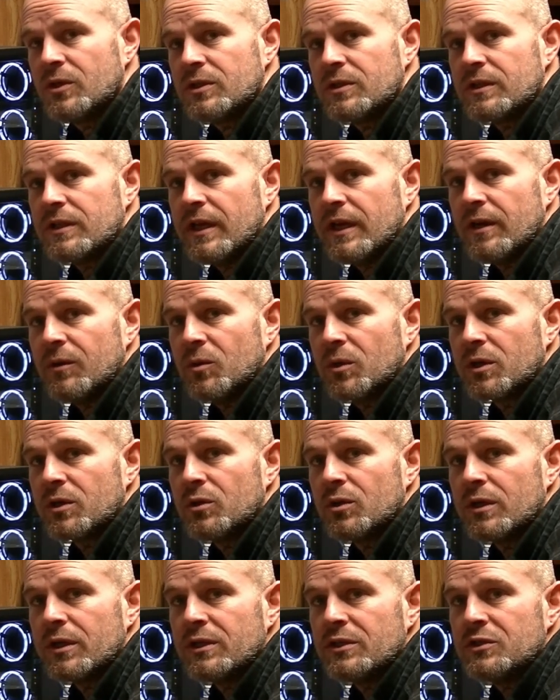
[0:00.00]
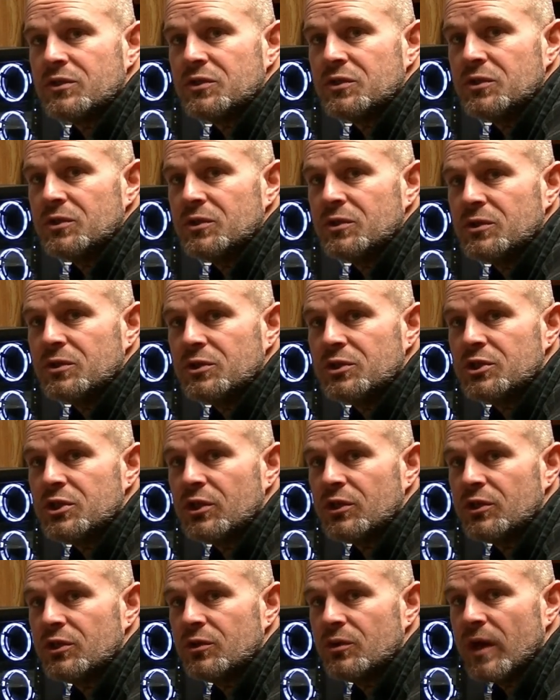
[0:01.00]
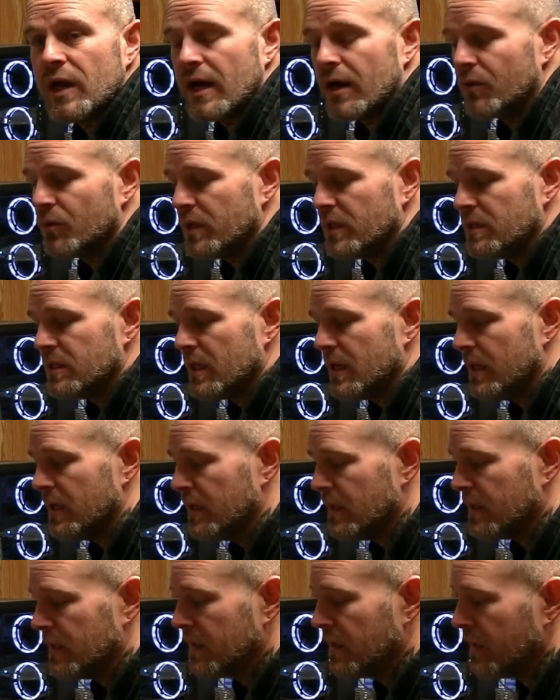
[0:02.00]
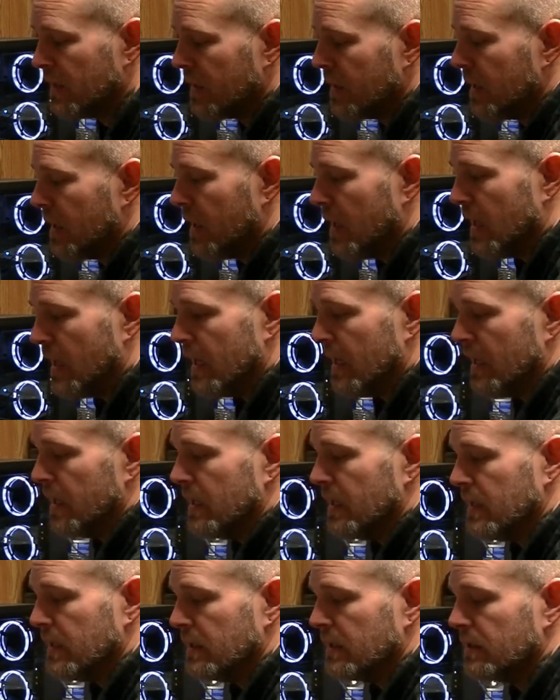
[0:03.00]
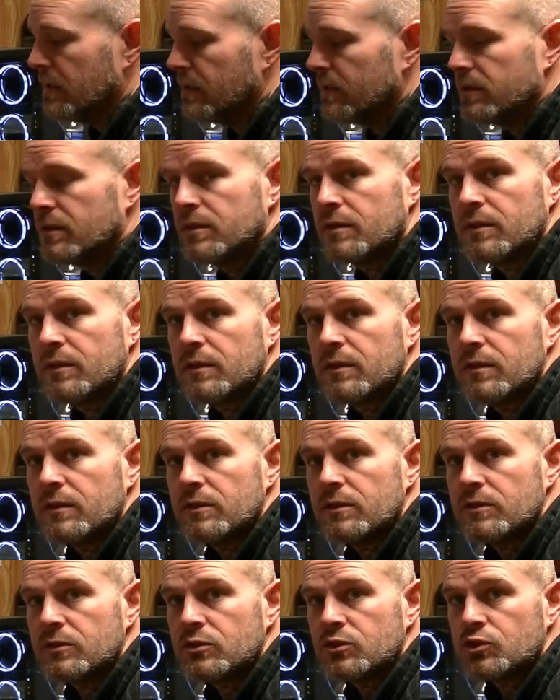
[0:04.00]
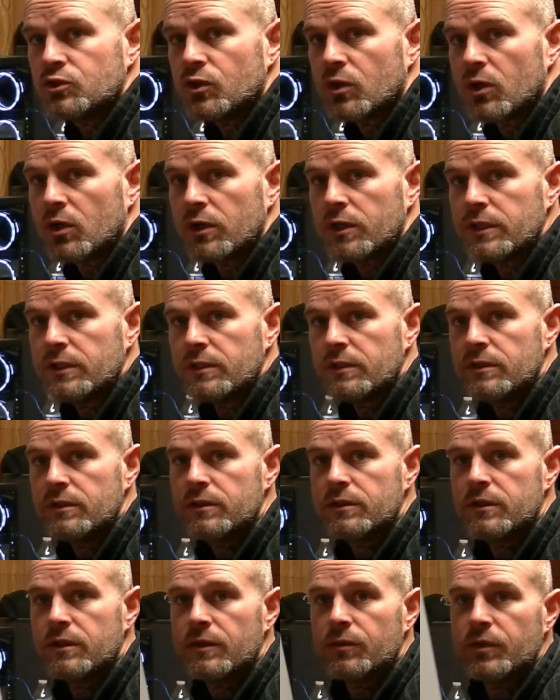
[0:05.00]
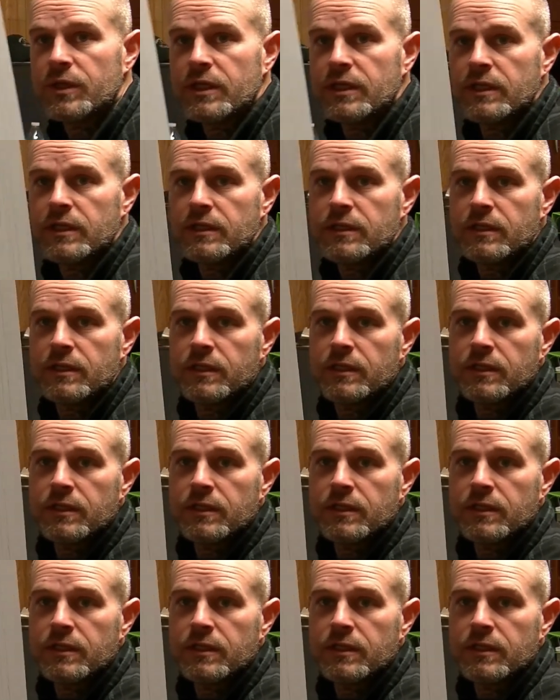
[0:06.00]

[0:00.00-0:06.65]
Today we're going to show you how we take a drawing that we did